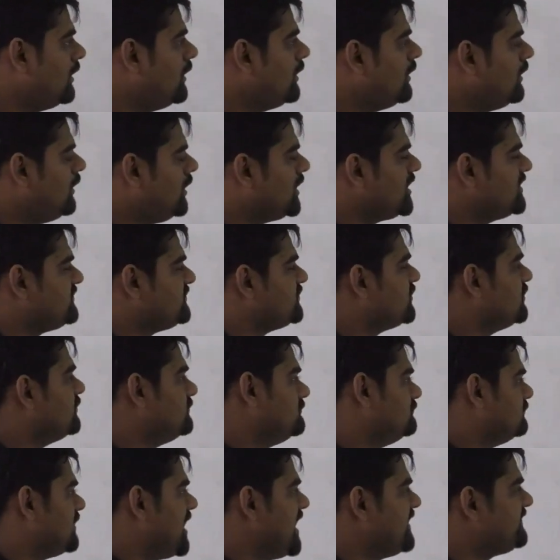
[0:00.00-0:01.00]
Okay, so
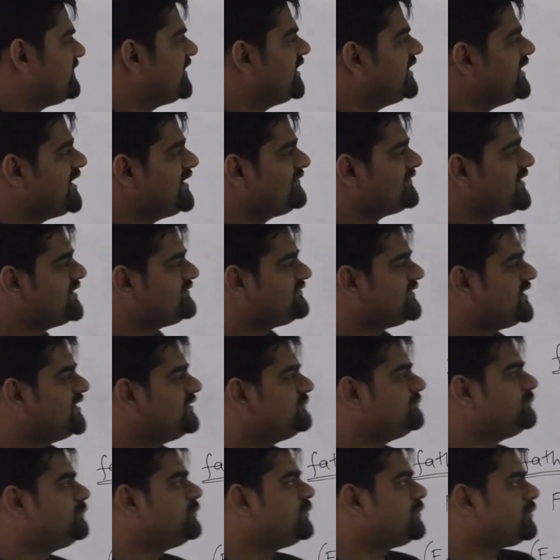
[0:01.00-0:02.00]
as I said,
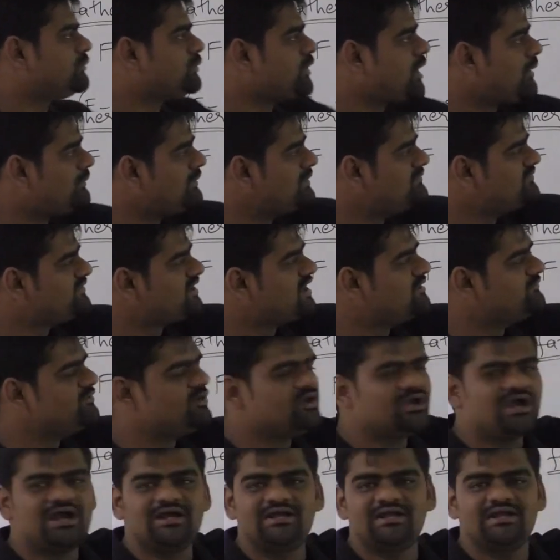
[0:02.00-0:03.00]
problems can be
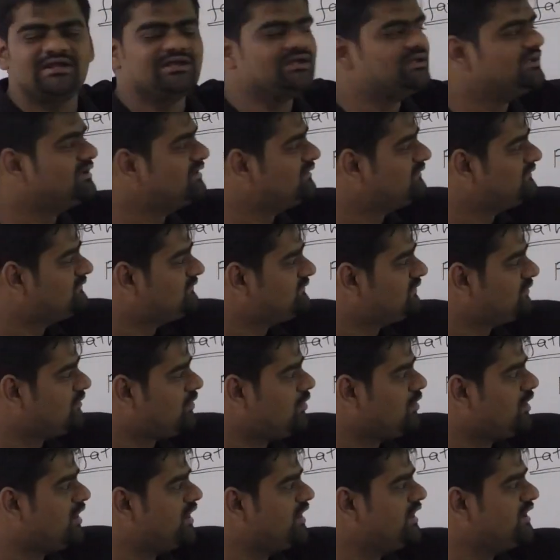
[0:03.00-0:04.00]
on articles,
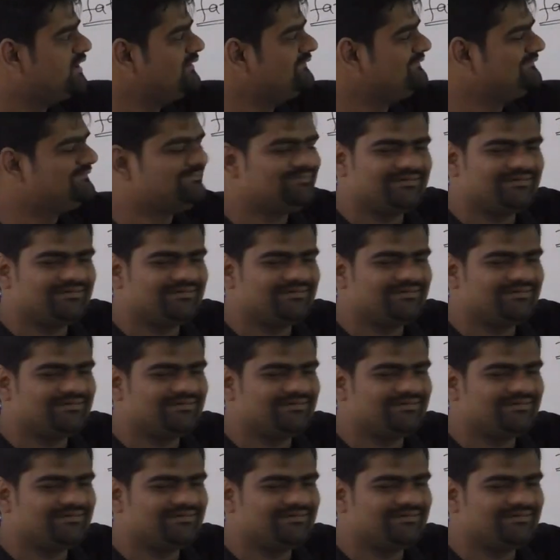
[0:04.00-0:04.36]
coins,